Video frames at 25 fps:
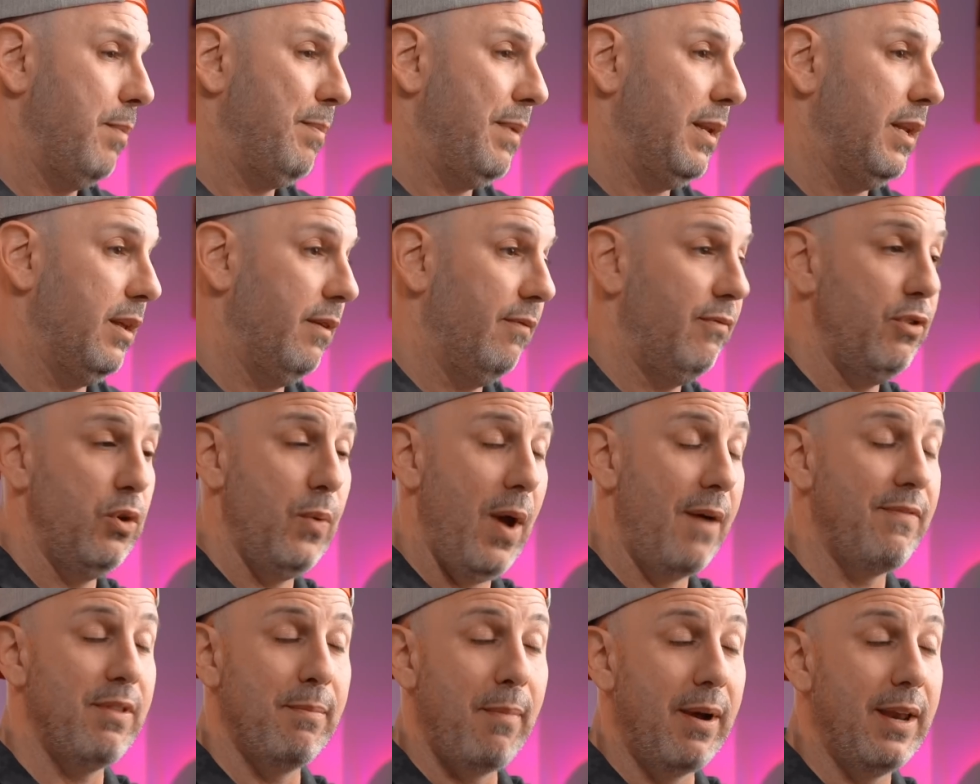I mean, if
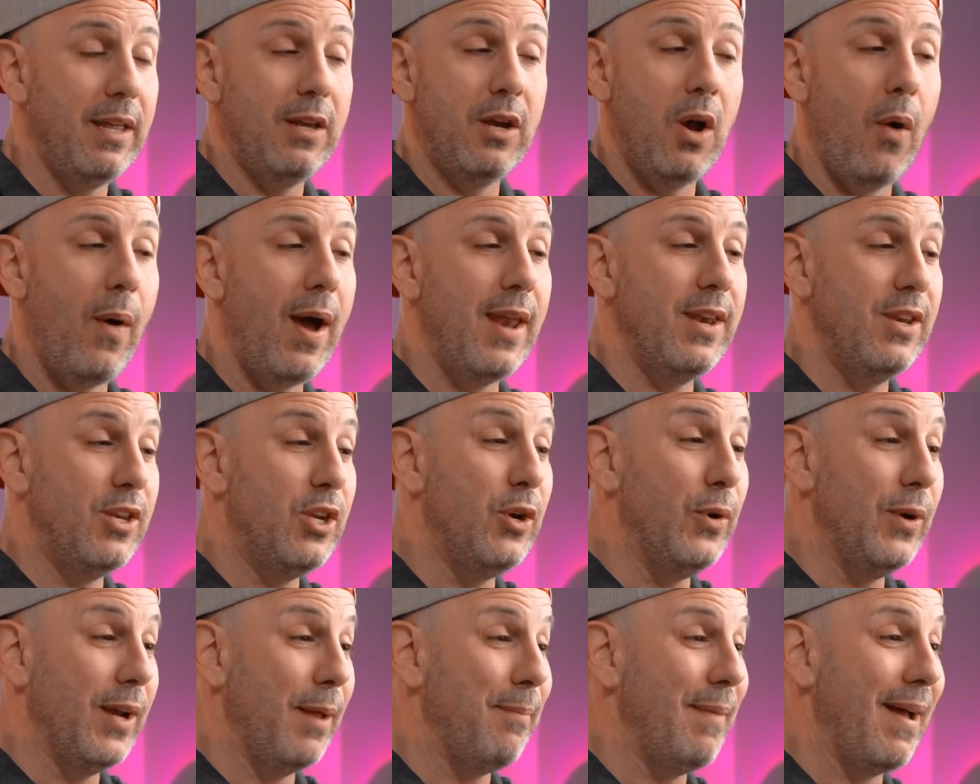you have the money, go ahead and
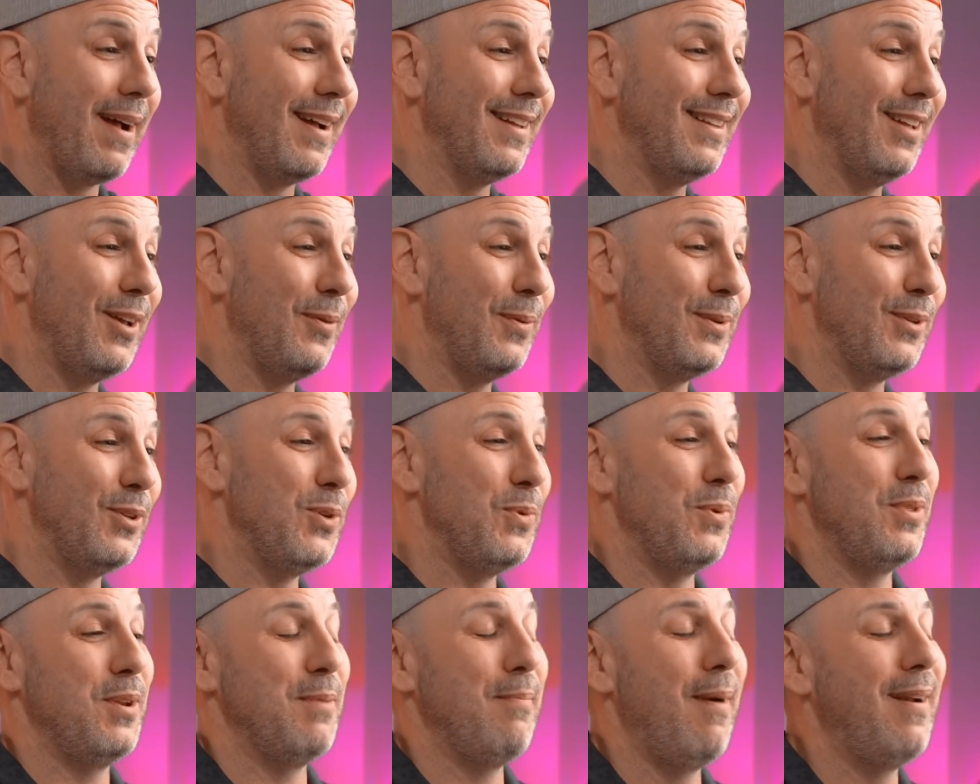do it. I'm not gonna tell you what to
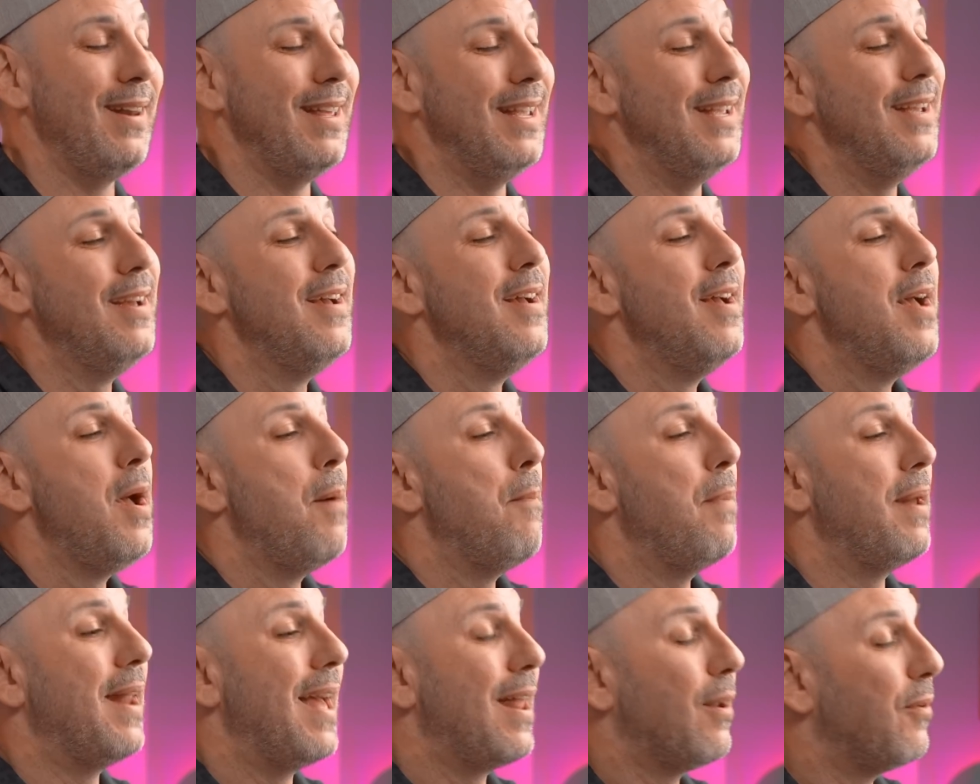do with your money,
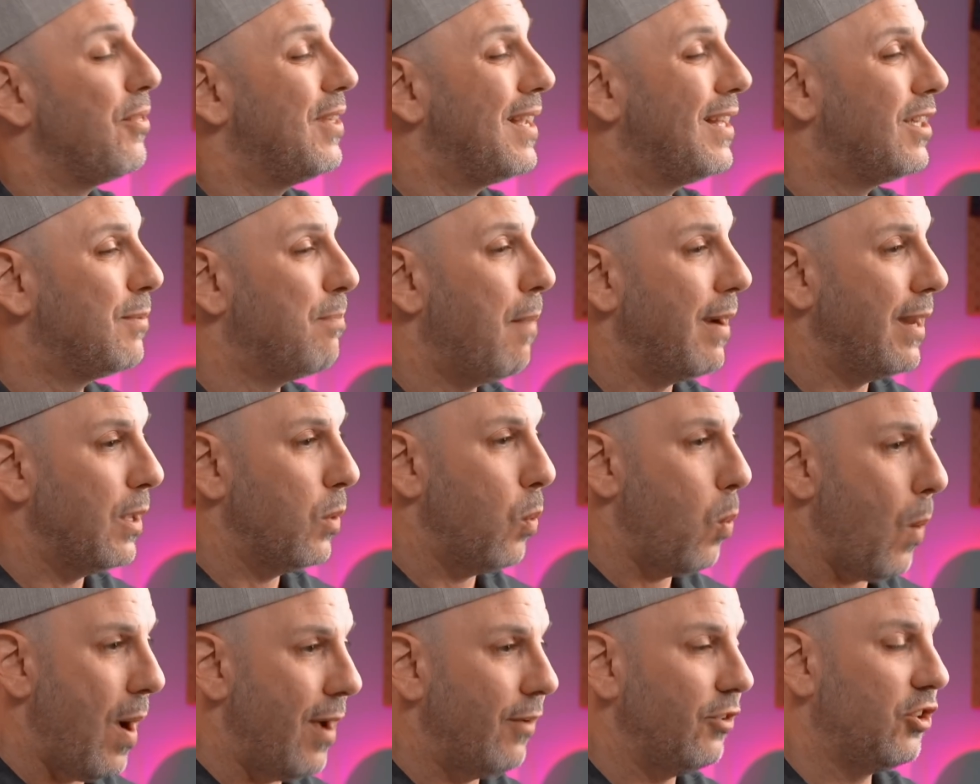but I don't think it's money
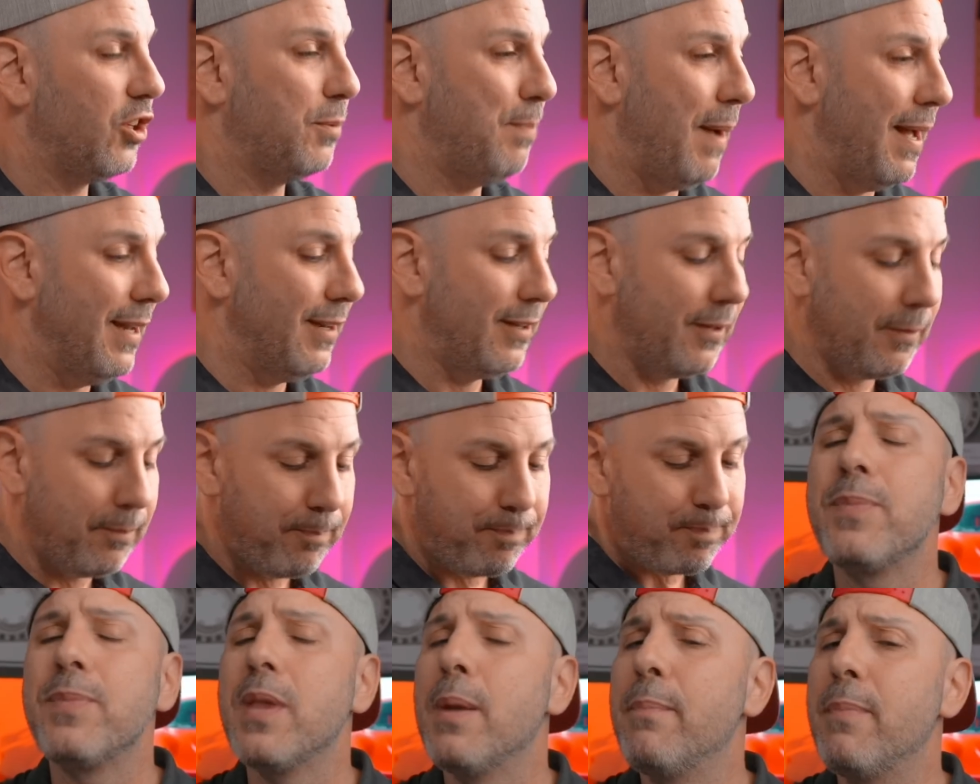well spent.
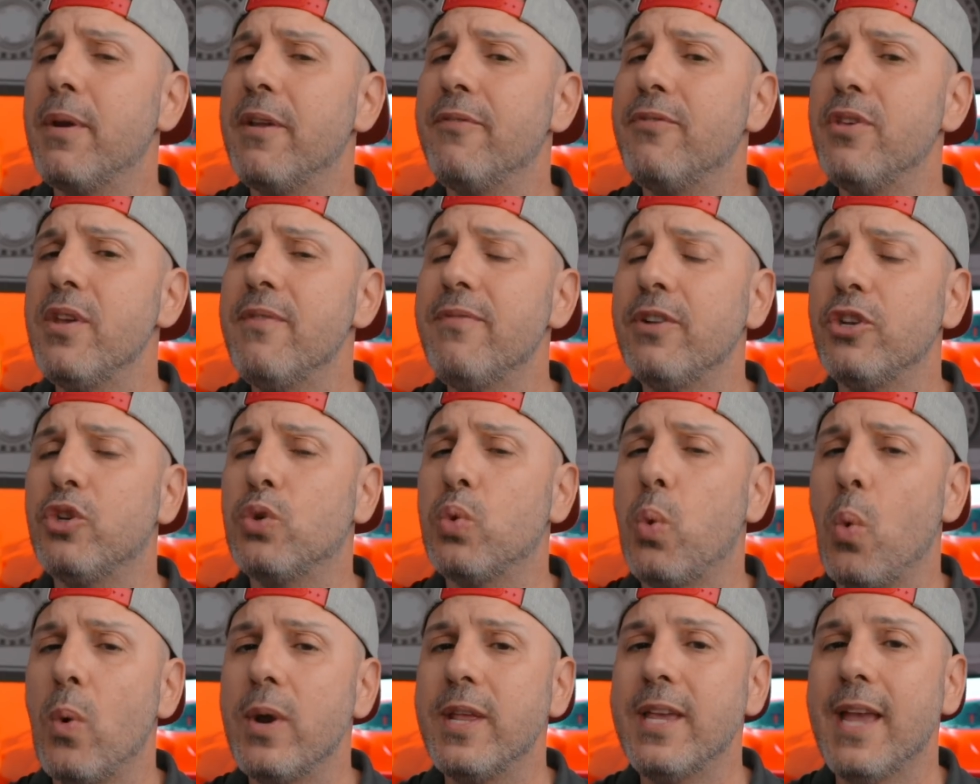But if you have a
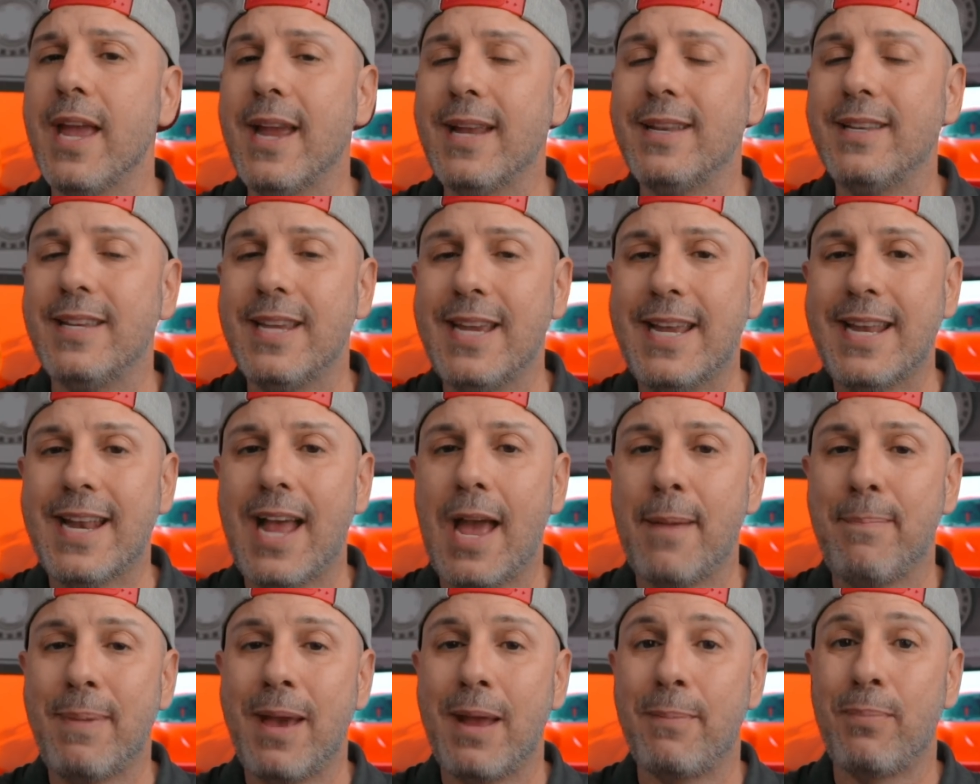2018
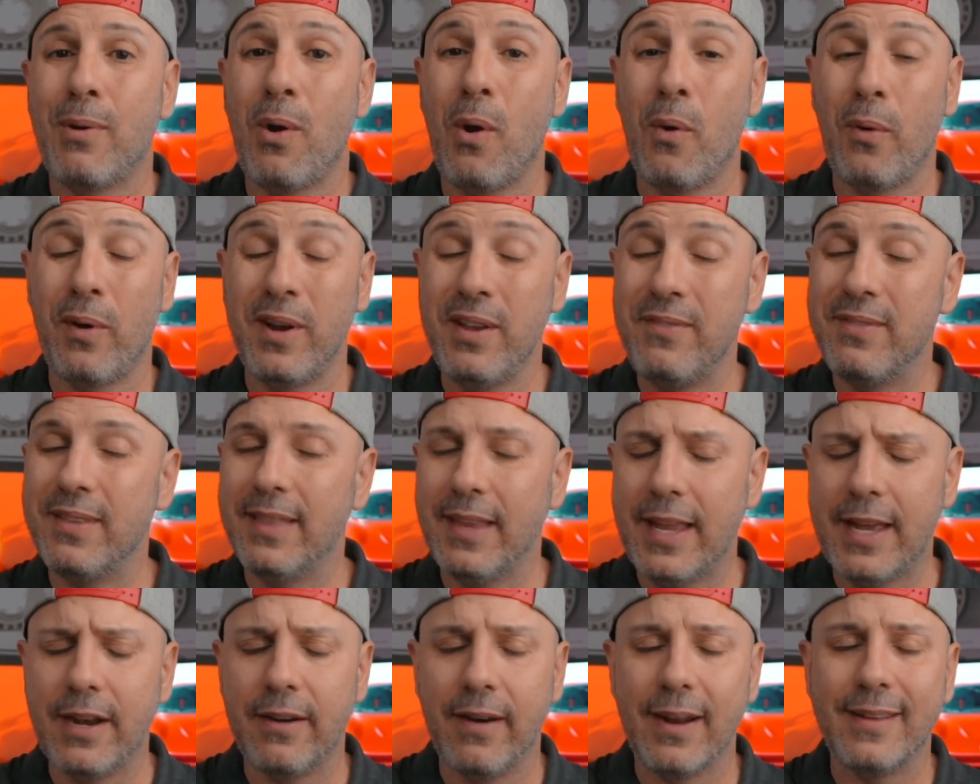iPad Pro or even
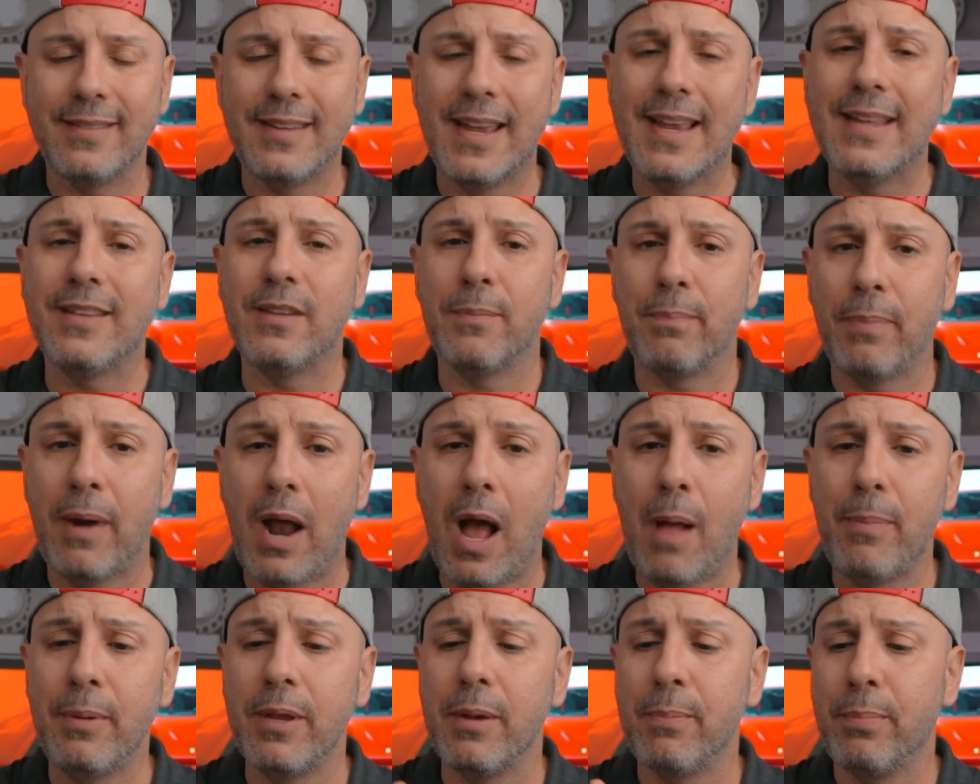later, I'd say it's a,
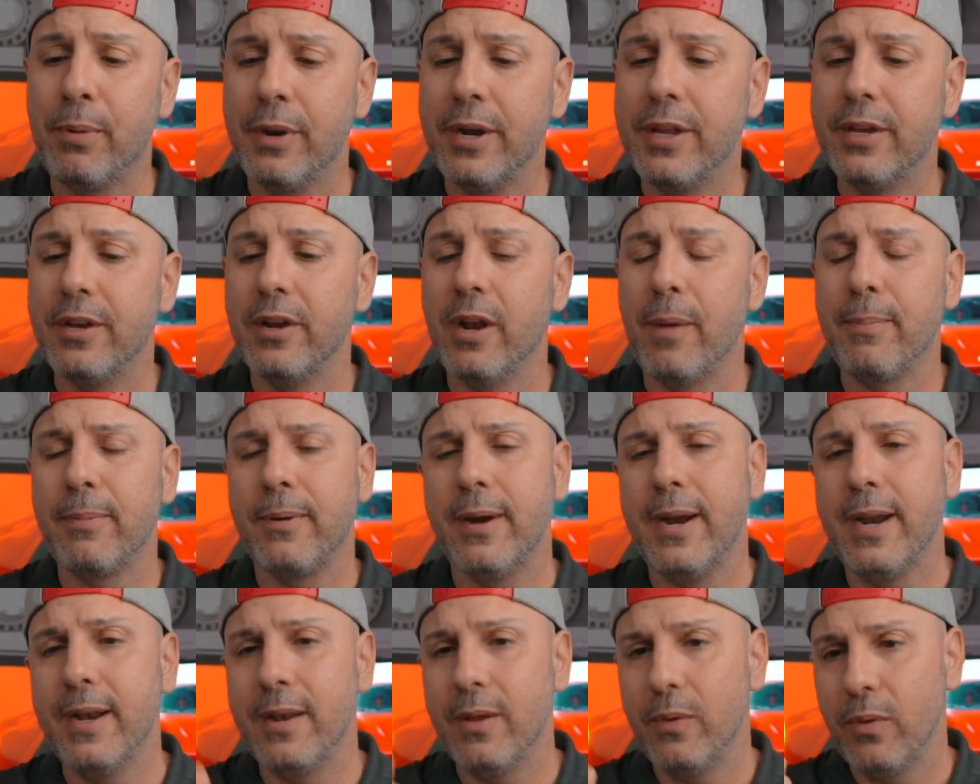probably a pretty good
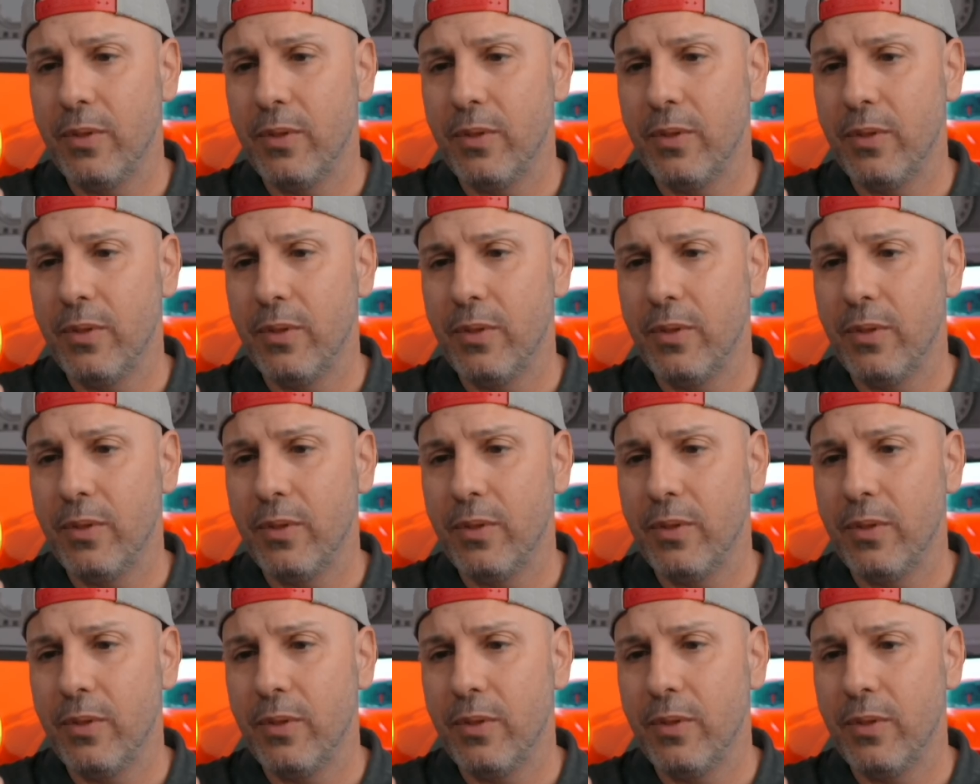upgrade.